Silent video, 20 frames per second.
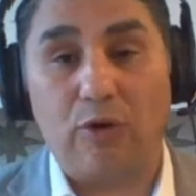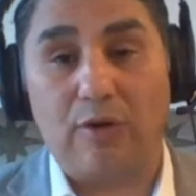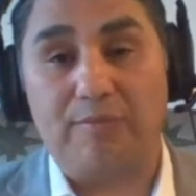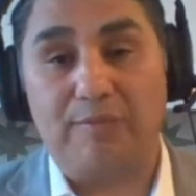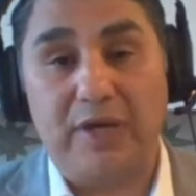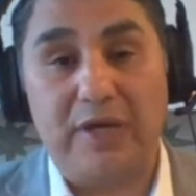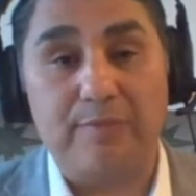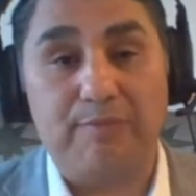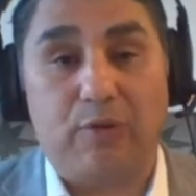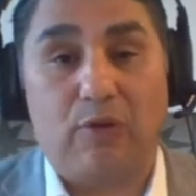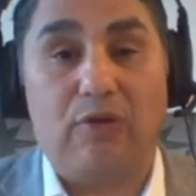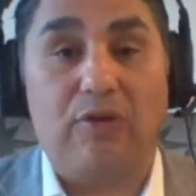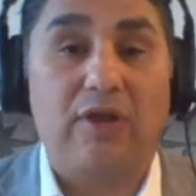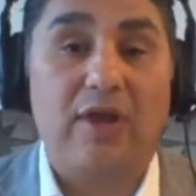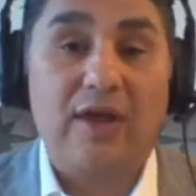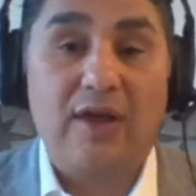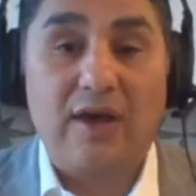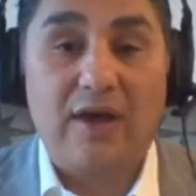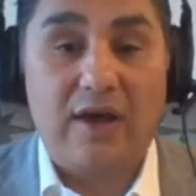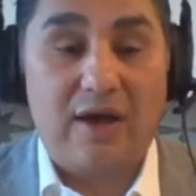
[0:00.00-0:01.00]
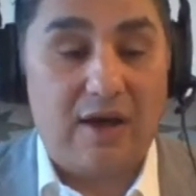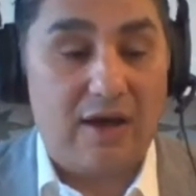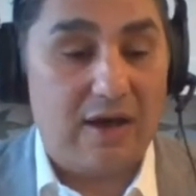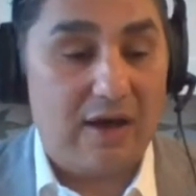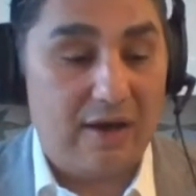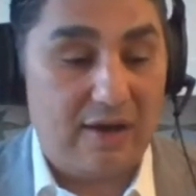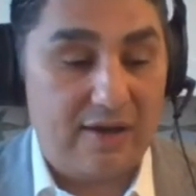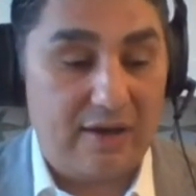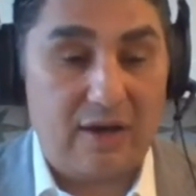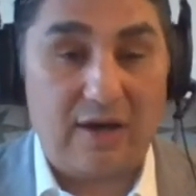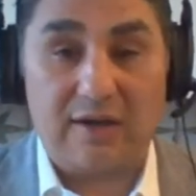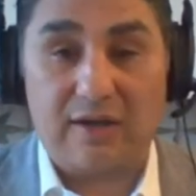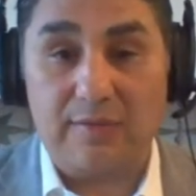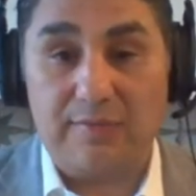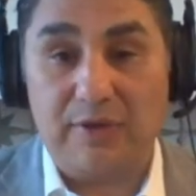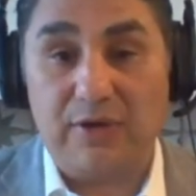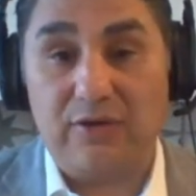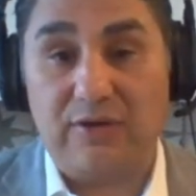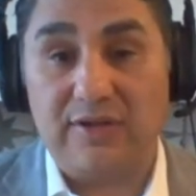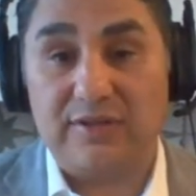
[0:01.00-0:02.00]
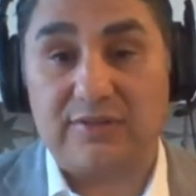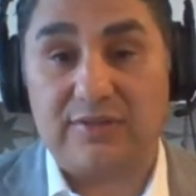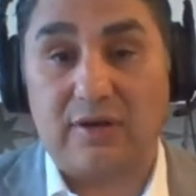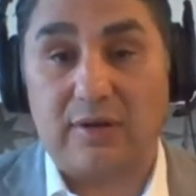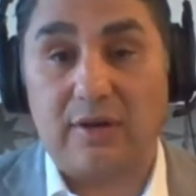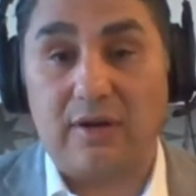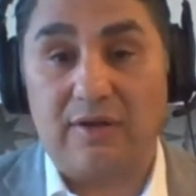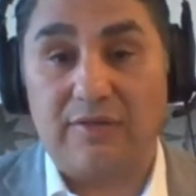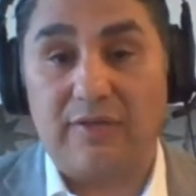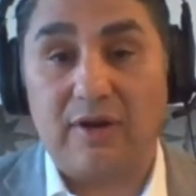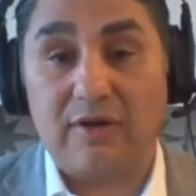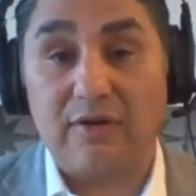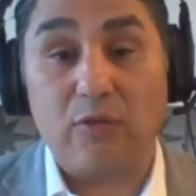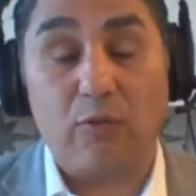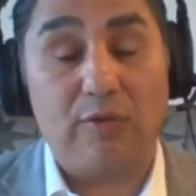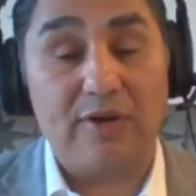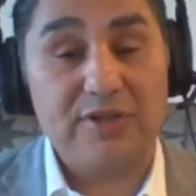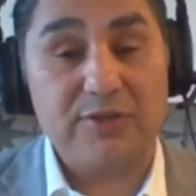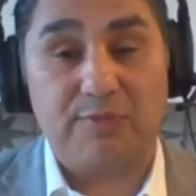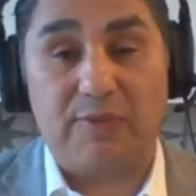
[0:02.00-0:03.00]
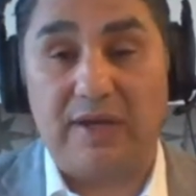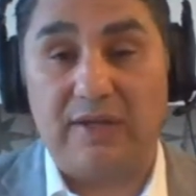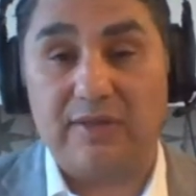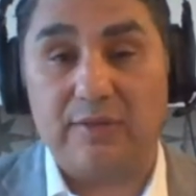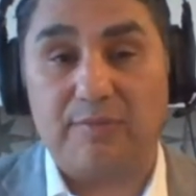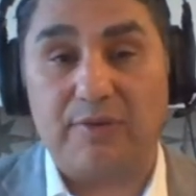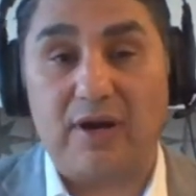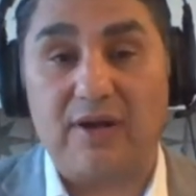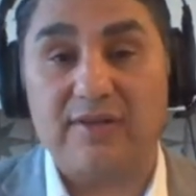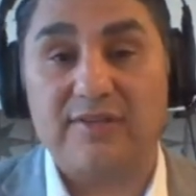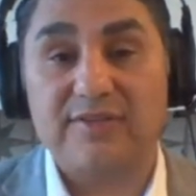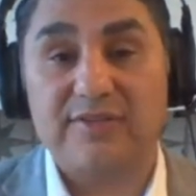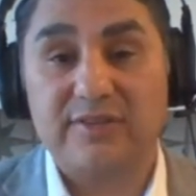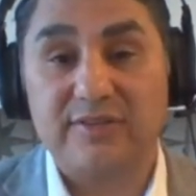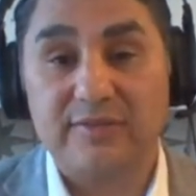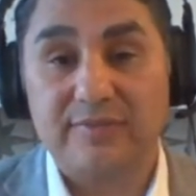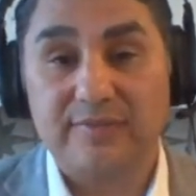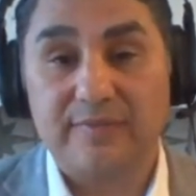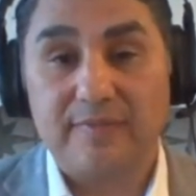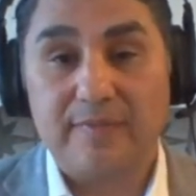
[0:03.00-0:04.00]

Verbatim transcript: more people uh, in our communities are they're the ones paying the price.